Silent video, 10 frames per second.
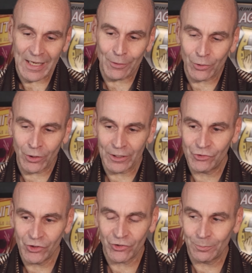Alcoholic
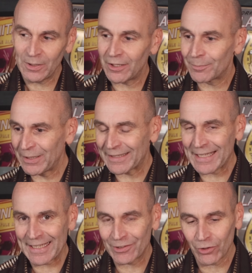ginger beer, bit of
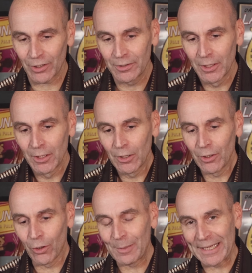Canton.
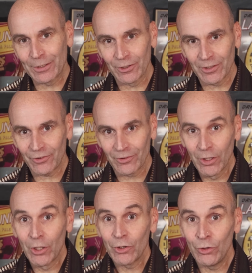Oh my
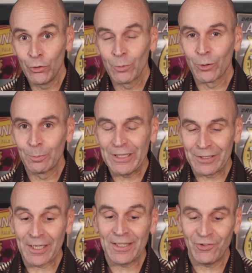goodness, you will be
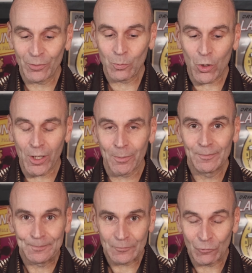nice and
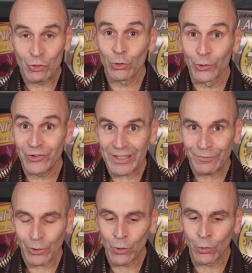warm and toasty
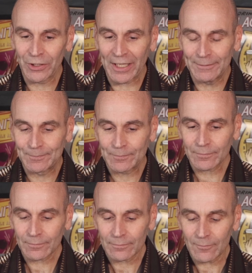for the whole night.
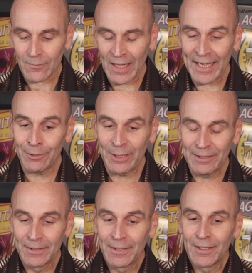
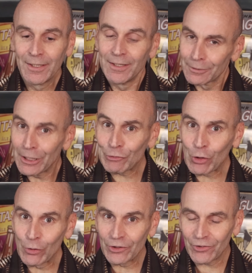Anyway, let's
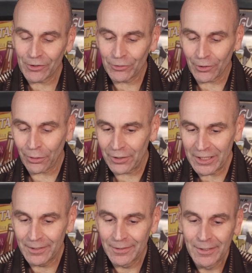call this Thunder
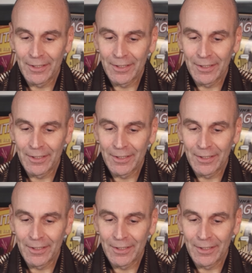3.